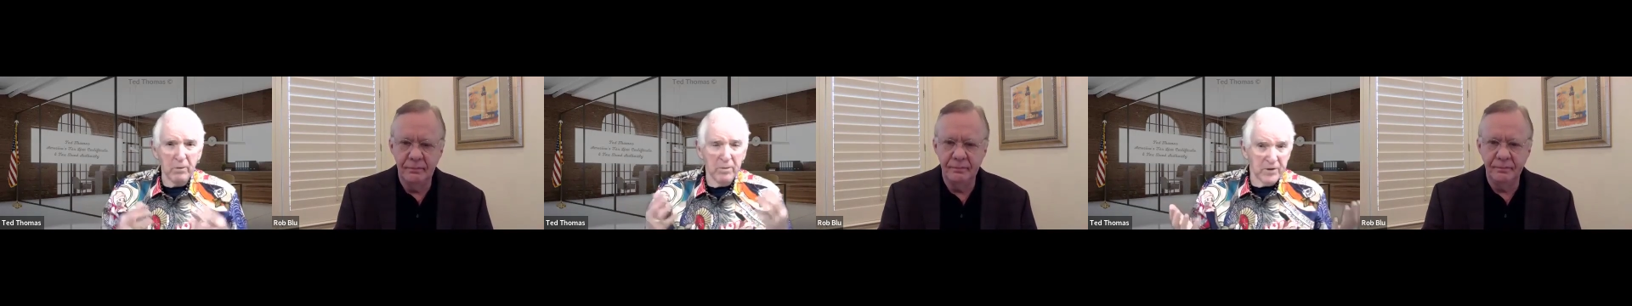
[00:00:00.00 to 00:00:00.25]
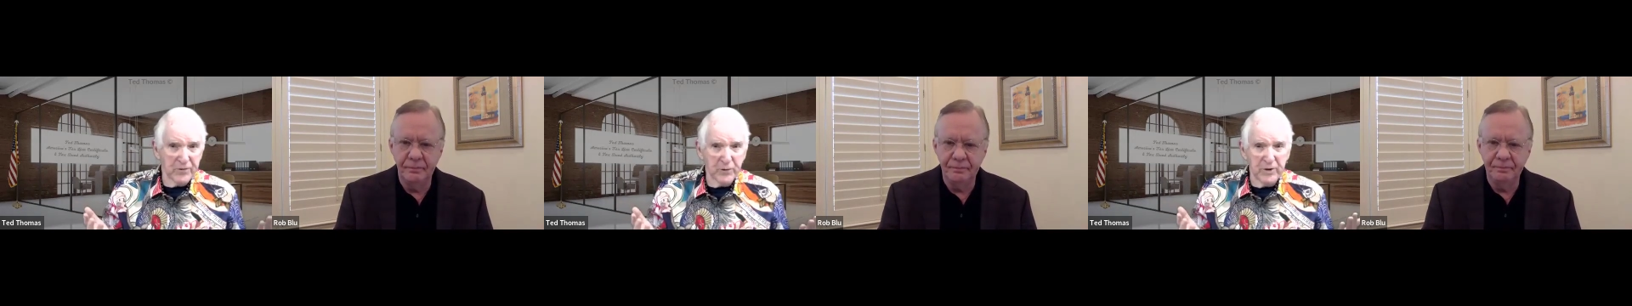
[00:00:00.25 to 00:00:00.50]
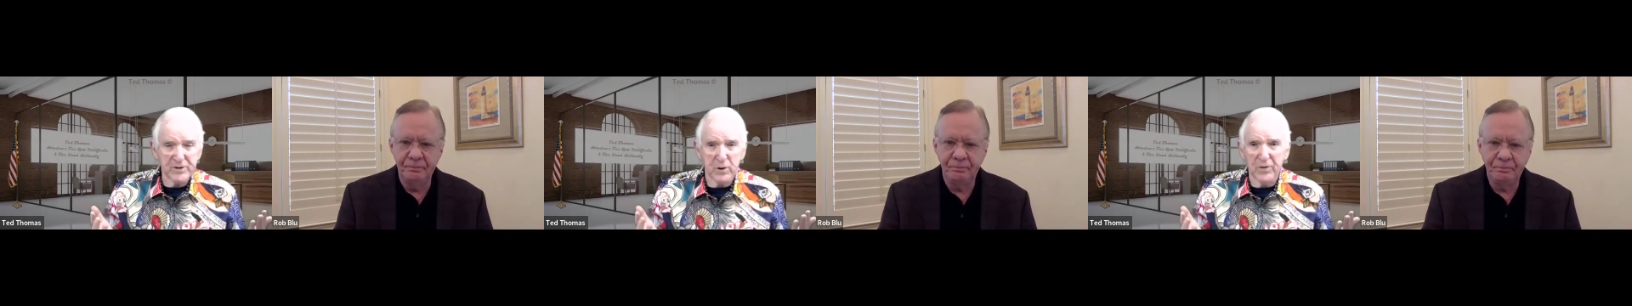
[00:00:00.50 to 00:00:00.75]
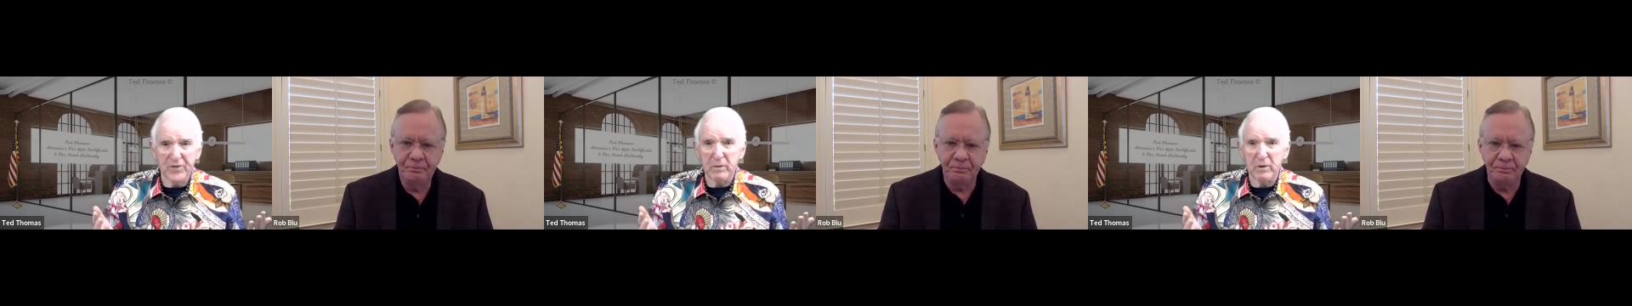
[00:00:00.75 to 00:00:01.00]
Speaker 1: Now, we've been through
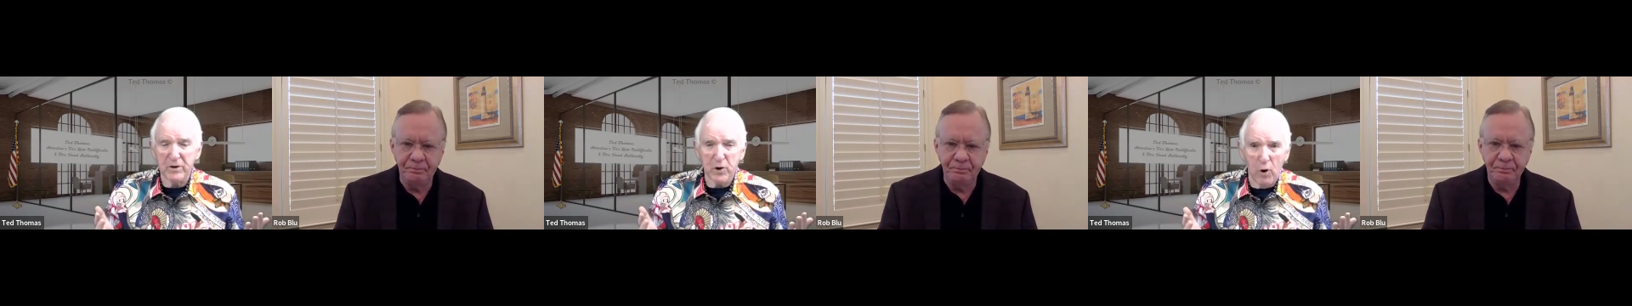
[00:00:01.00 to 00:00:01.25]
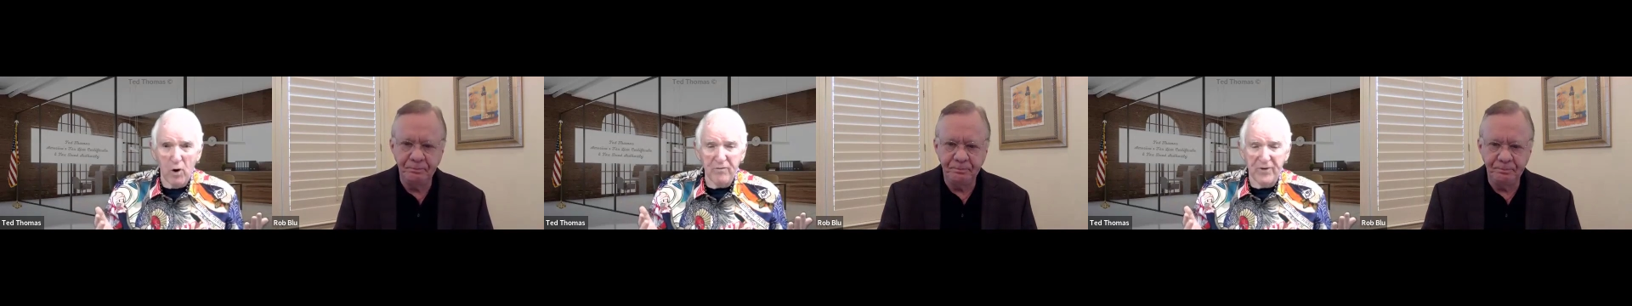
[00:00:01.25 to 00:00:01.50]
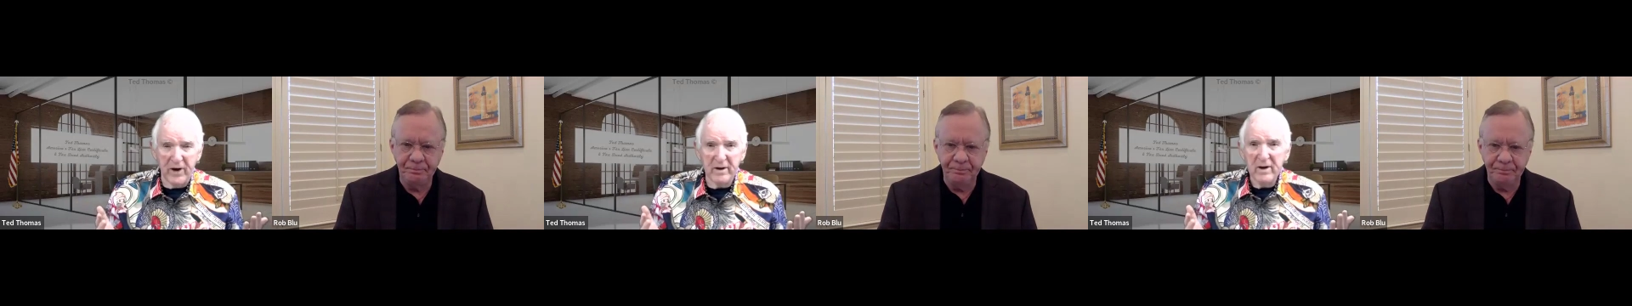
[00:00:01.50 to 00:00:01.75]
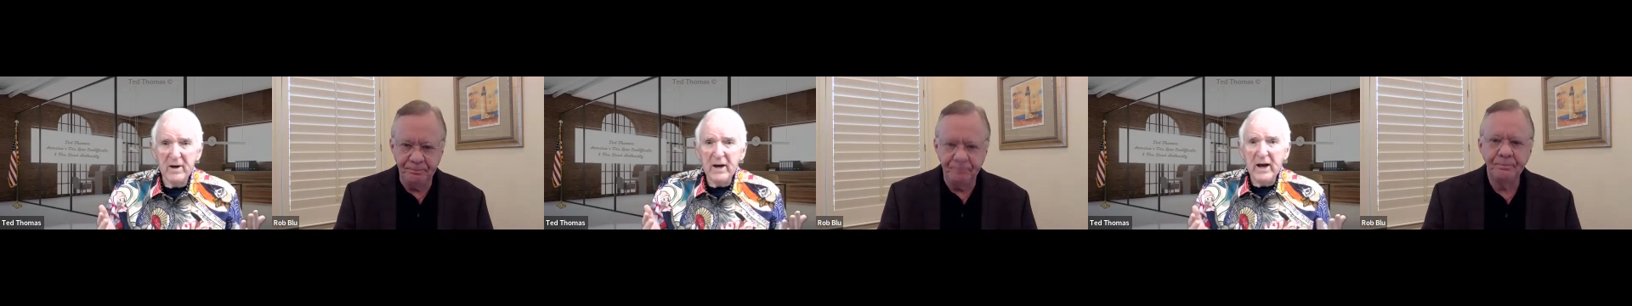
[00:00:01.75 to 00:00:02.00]
this whole thing with
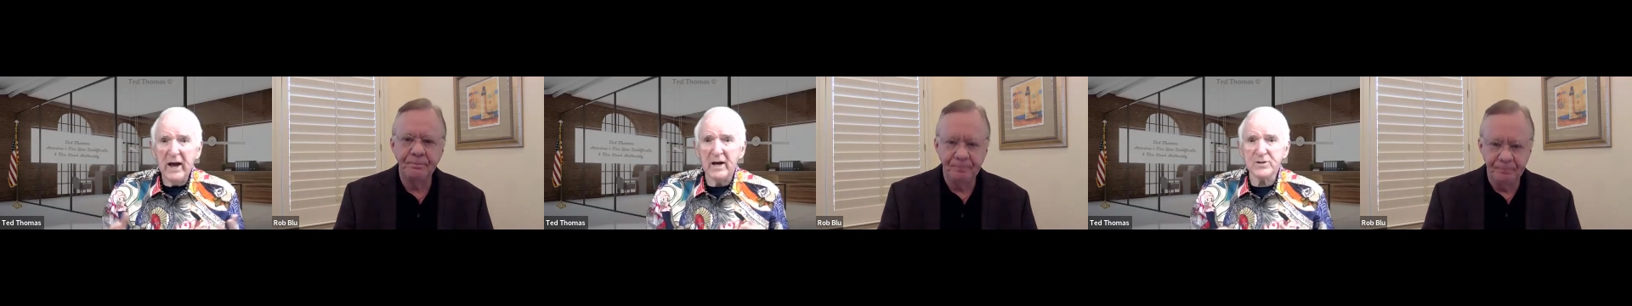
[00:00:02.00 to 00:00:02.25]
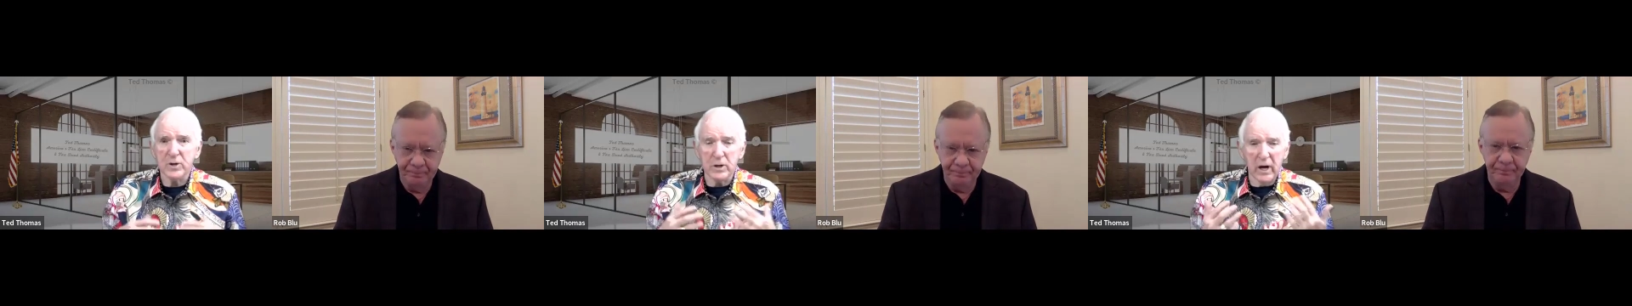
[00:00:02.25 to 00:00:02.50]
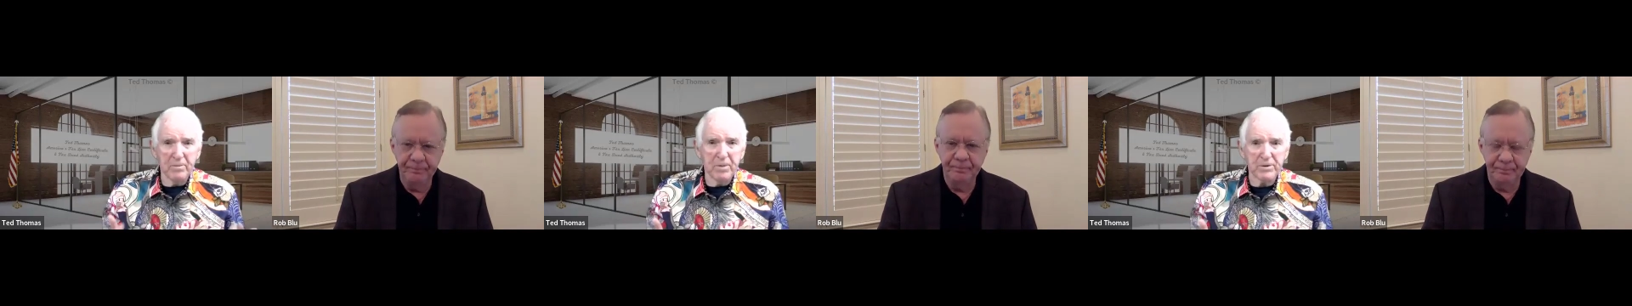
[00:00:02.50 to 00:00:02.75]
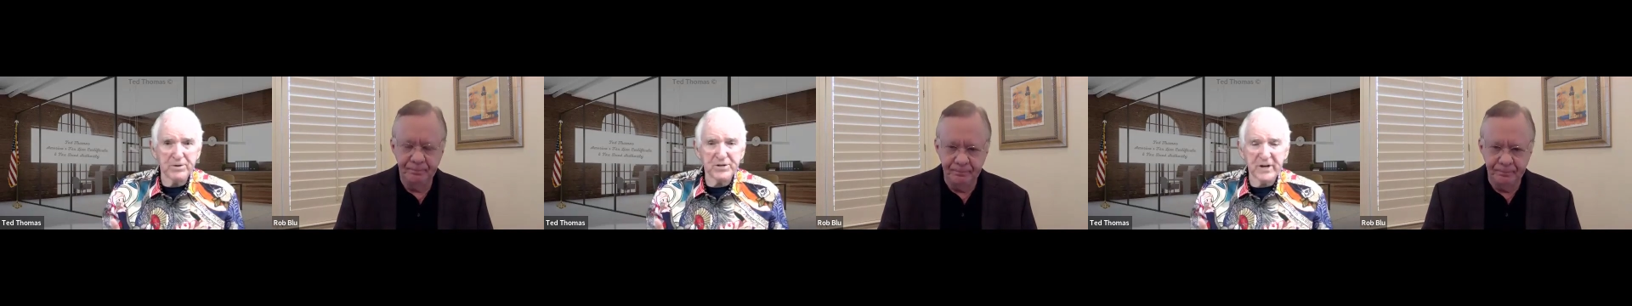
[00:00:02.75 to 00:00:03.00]
COVID. And so a
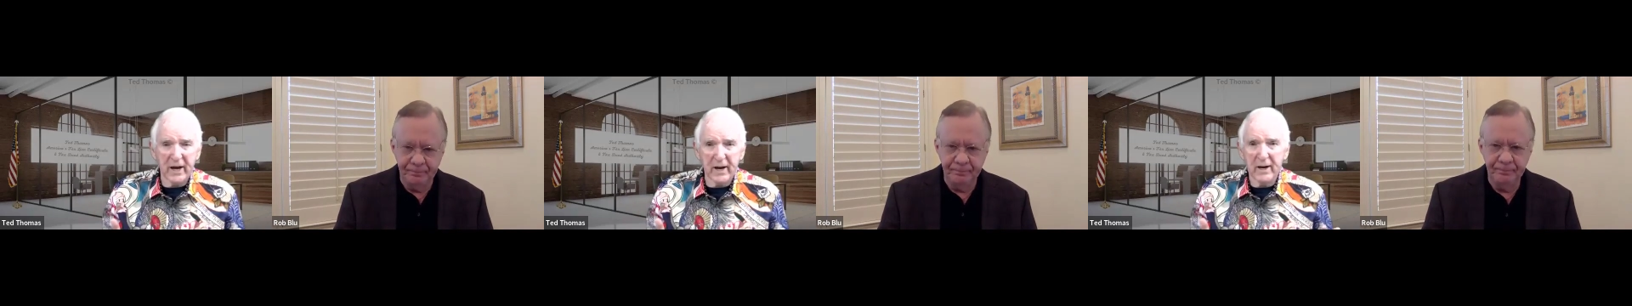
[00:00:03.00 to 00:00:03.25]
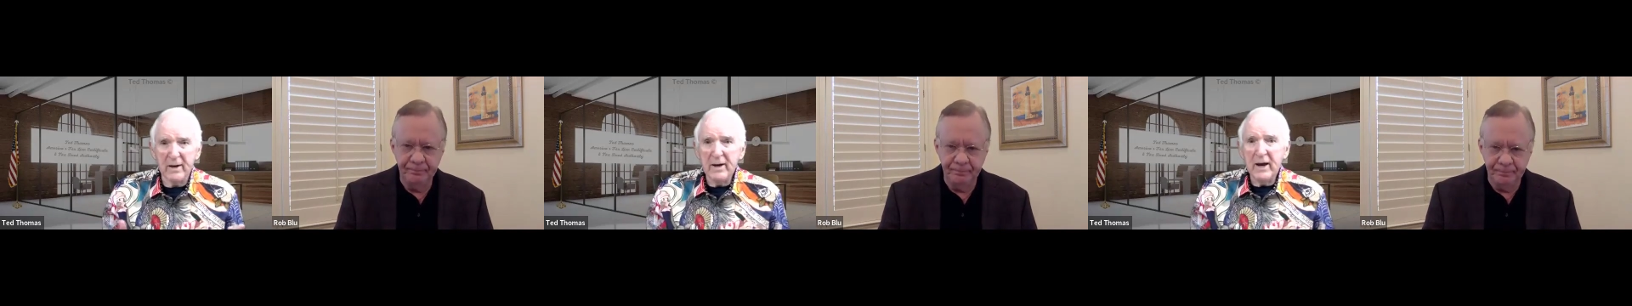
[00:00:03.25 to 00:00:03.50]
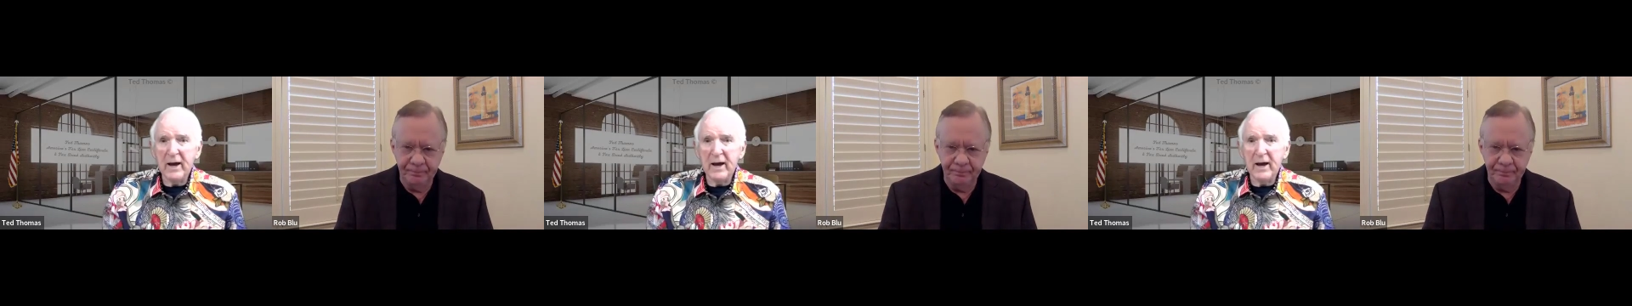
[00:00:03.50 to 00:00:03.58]
lot of people sick.